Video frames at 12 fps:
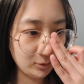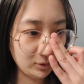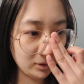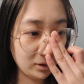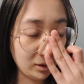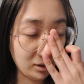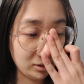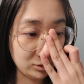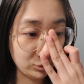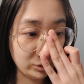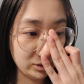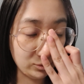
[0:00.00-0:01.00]
Uh,
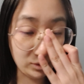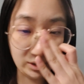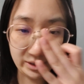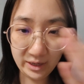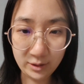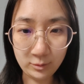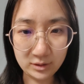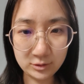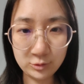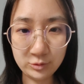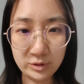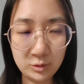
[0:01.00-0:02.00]
the reason why I
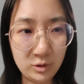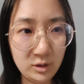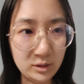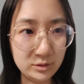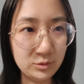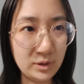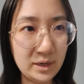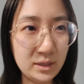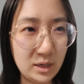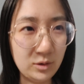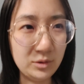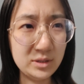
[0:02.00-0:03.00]
want to record right
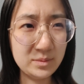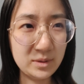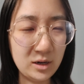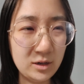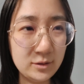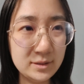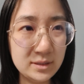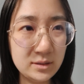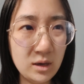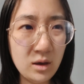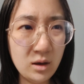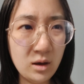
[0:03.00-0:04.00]
now is
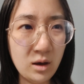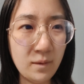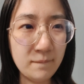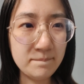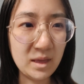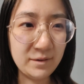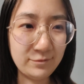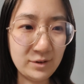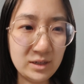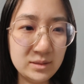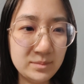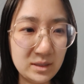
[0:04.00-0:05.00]
because um, I
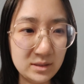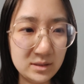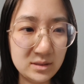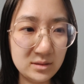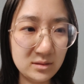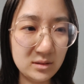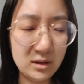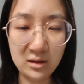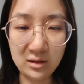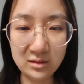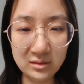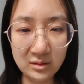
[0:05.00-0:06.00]
find my
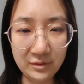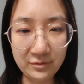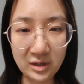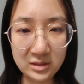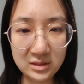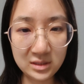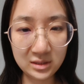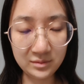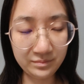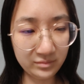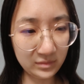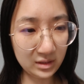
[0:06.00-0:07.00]
uh, I find the